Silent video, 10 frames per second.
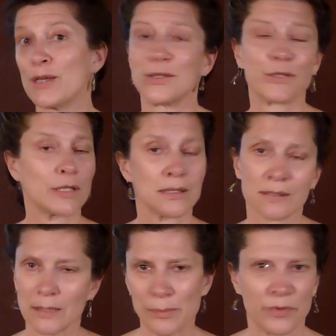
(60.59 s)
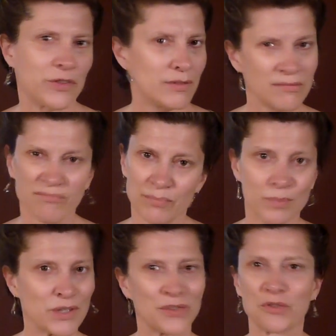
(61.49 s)
she sleeps
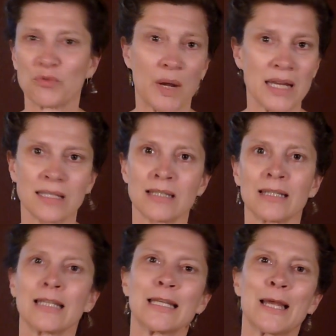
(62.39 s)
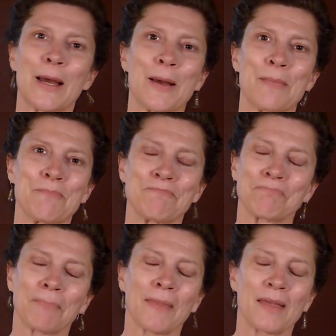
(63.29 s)
just great.
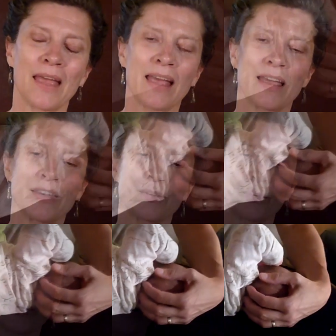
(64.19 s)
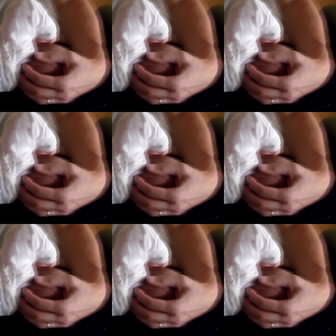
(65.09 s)
And we're going to